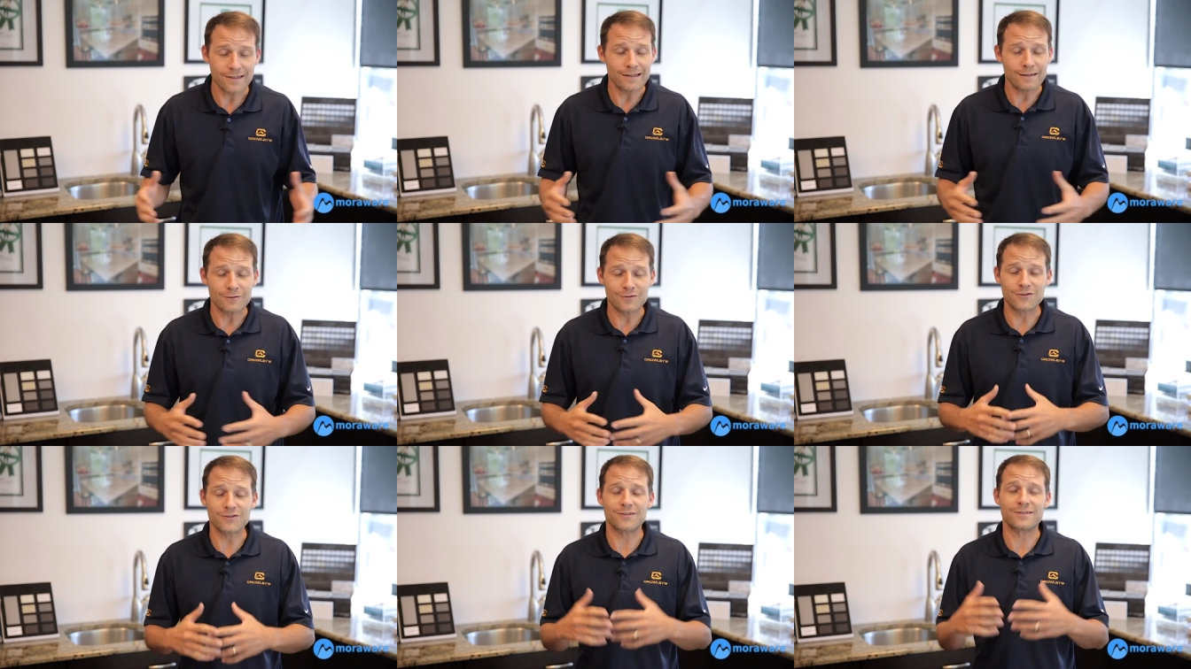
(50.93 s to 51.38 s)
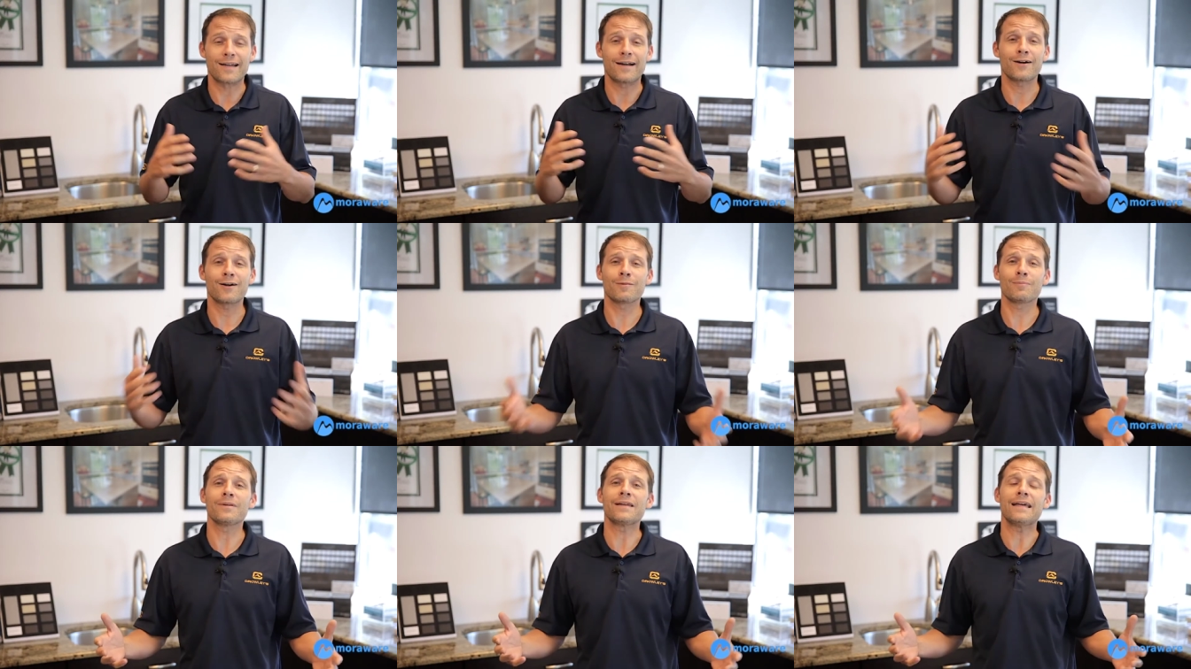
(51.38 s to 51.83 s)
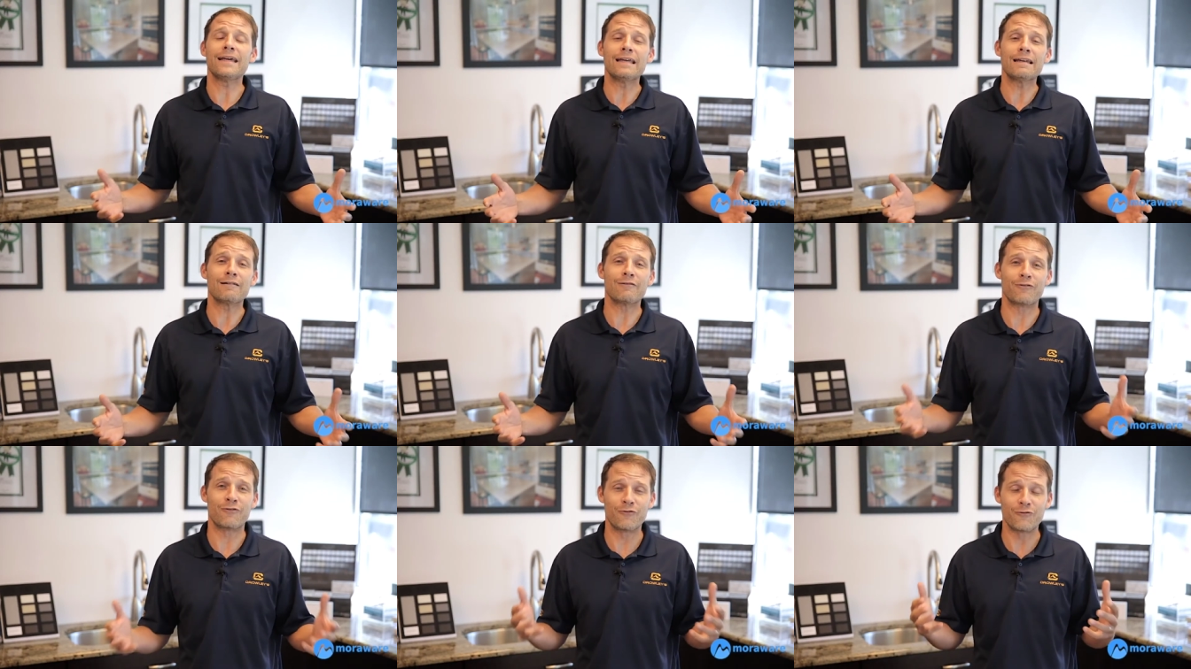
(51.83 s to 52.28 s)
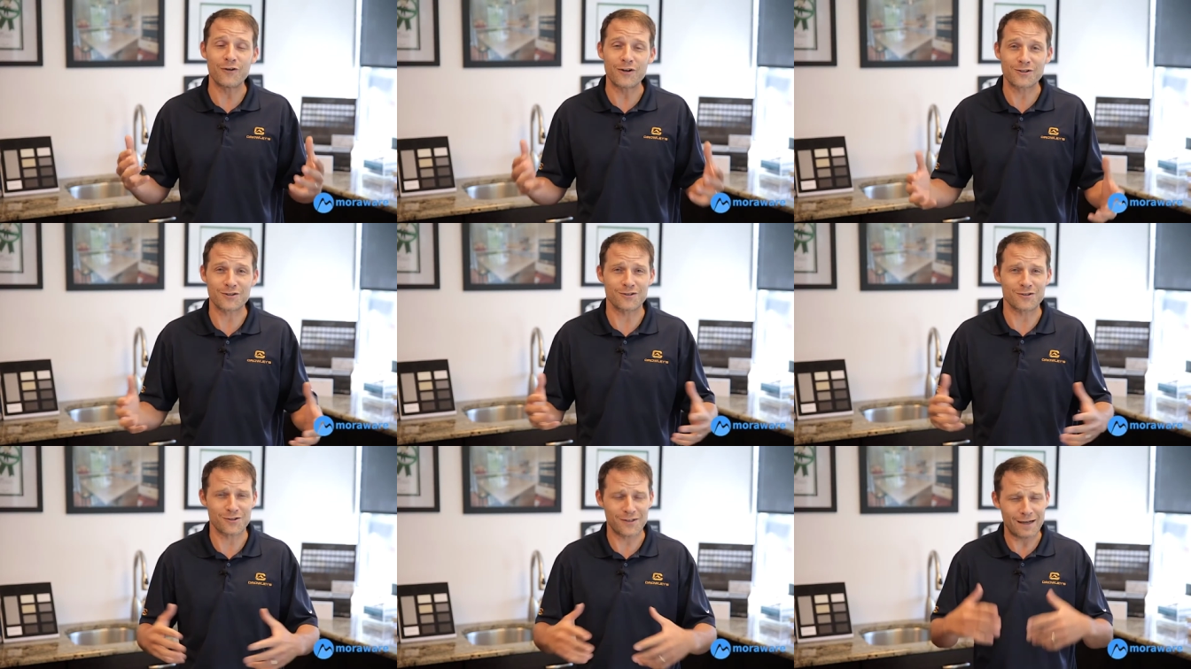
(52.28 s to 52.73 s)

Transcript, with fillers: and it was just terribly inefficient.